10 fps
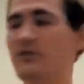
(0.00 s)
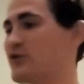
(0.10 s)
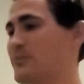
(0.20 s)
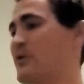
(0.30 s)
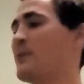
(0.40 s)

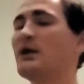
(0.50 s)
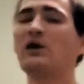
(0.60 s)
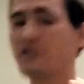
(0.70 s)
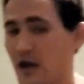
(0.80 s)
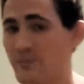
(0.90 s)
There probably
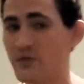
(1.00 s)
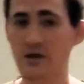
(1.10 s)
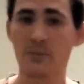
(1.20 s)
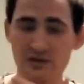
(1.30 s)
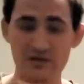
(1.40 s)
are a lot of other
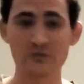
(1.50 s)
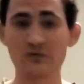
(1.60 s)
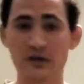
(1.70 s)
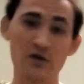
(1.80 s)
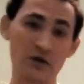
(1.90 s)
companies out there
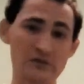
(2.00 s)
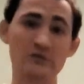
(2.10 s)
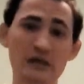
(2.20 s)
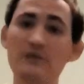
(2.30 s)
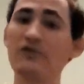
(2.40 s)
that are also
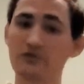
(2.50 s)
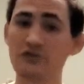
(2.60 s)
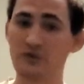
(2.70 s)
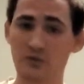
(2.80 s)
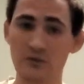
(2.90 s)
evil, too.